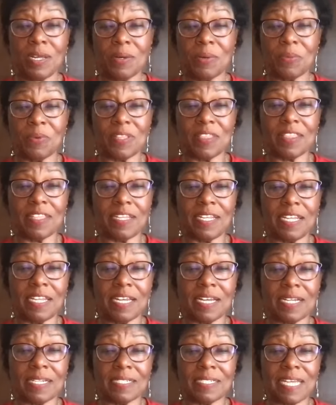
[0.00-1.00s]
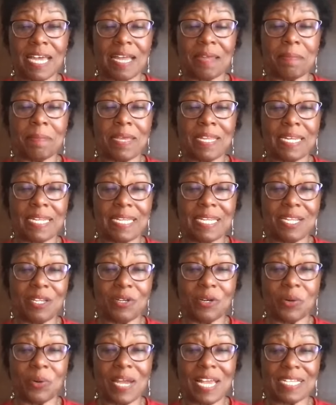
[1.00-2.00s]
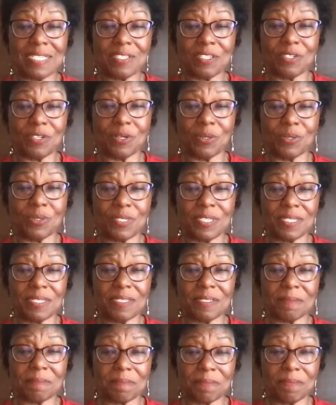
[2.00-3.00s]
with the diabetic ketoacidosis